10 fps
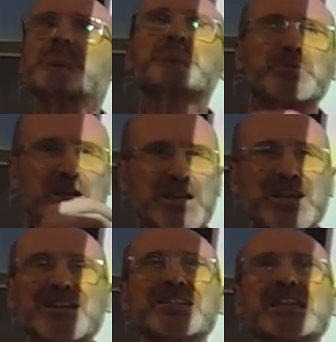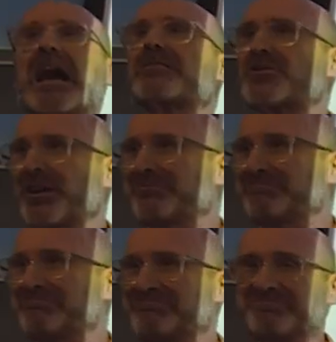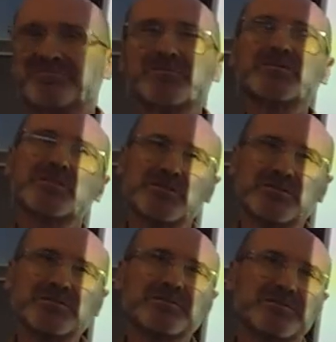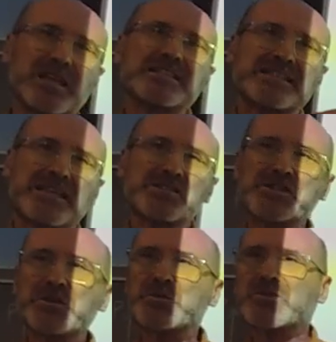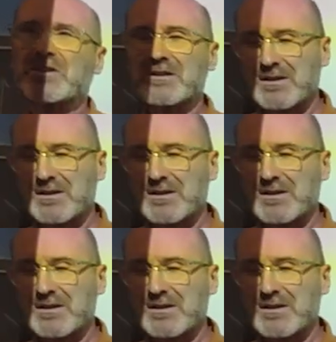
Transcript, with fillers: bring in the entree. That's the excuse.